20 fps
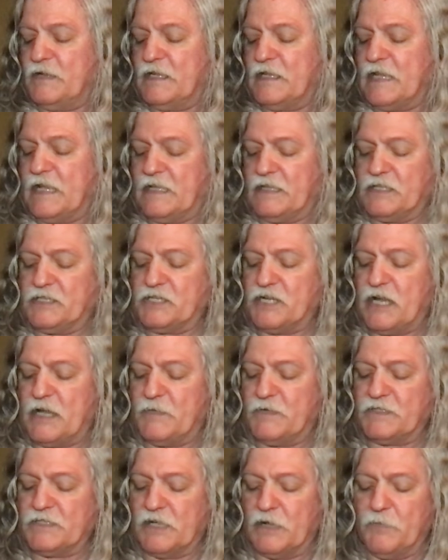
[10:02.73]
indicate the time
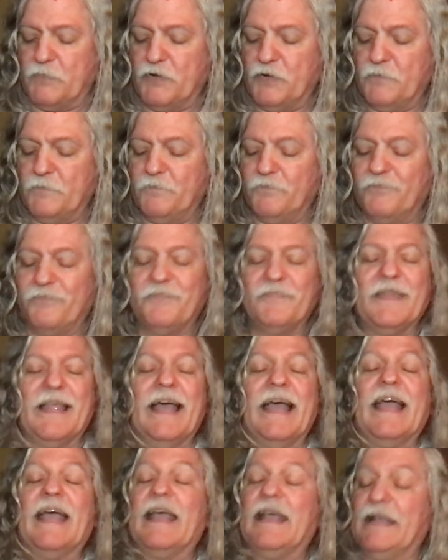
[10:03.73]
is up.
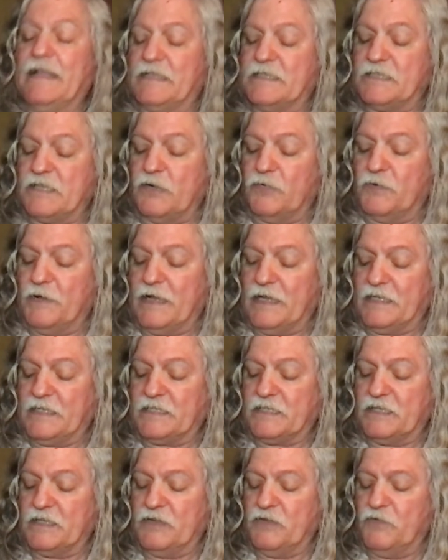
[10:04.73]
It's so nice
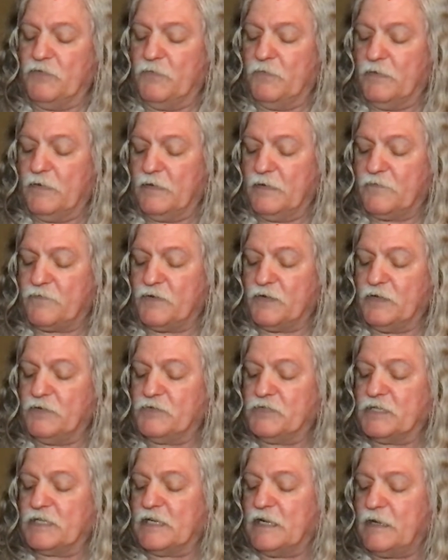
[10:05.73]
that for you
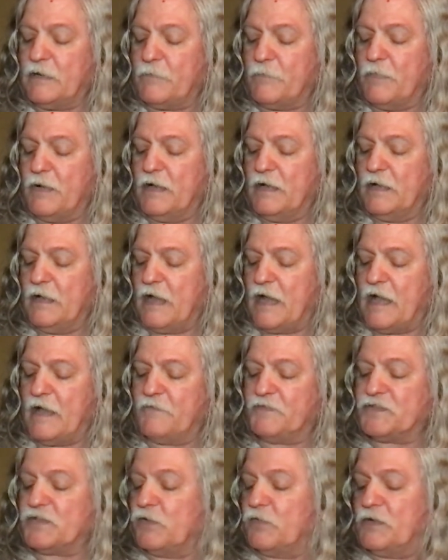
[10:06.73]
to come. I
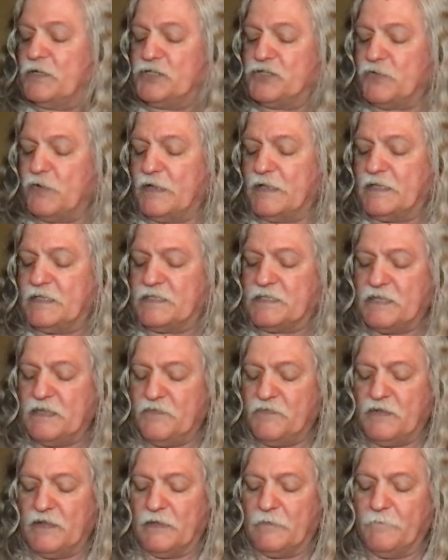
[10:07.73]
have so enjoyed this
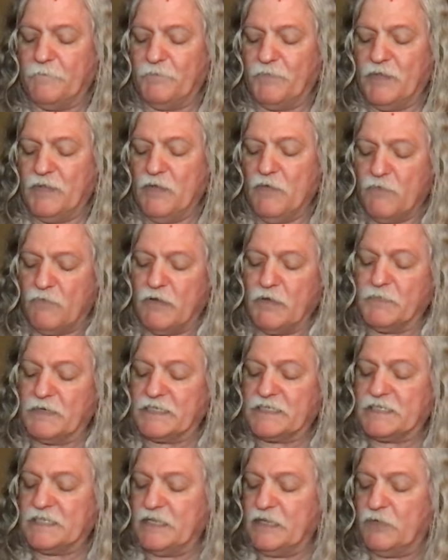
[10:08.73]
evening. We
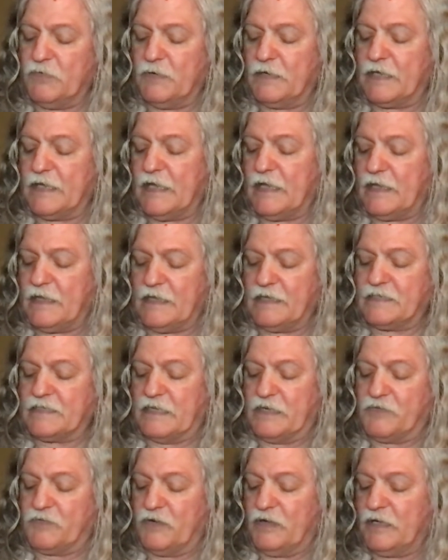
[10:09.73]
must see you again,
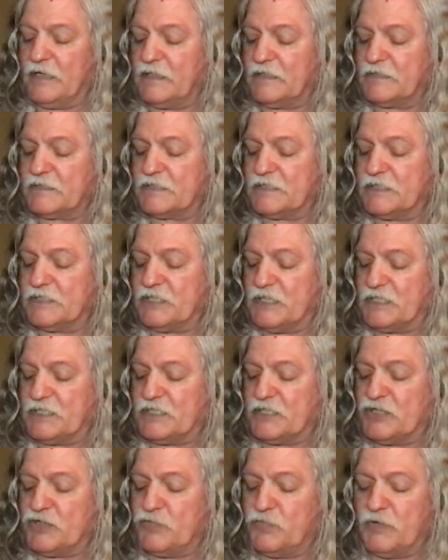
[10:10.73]
etc. All suggest
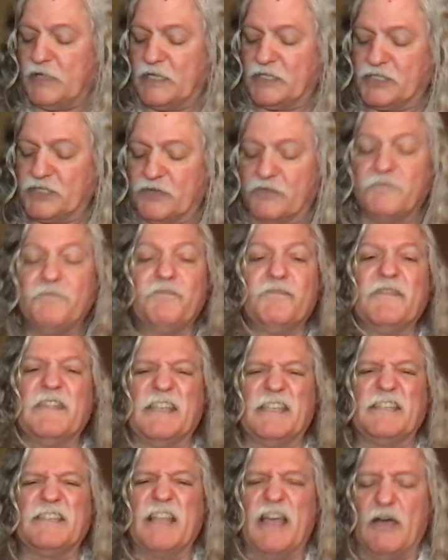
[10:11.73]
that the pleasure
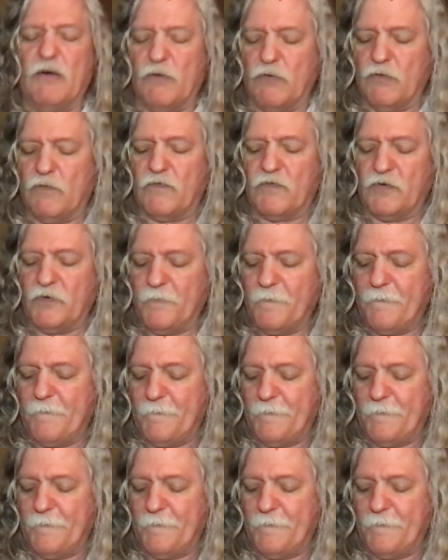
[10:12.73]
is now over.